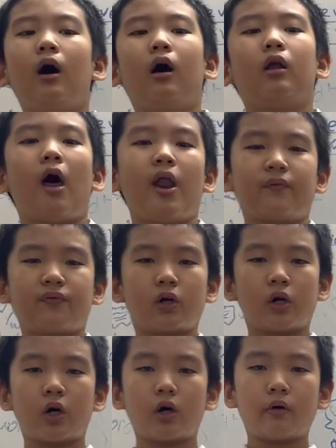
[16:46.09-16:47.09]
a lot of
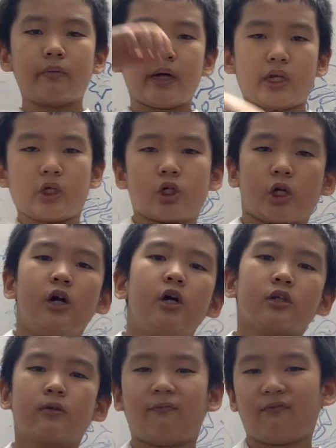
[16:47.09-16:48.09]
courage
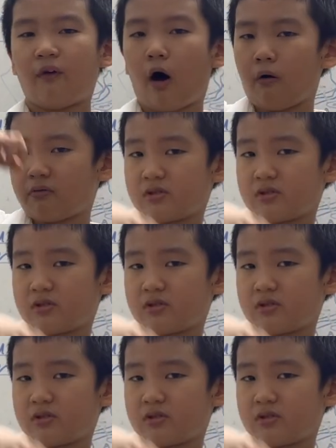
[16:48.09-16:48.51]
to fall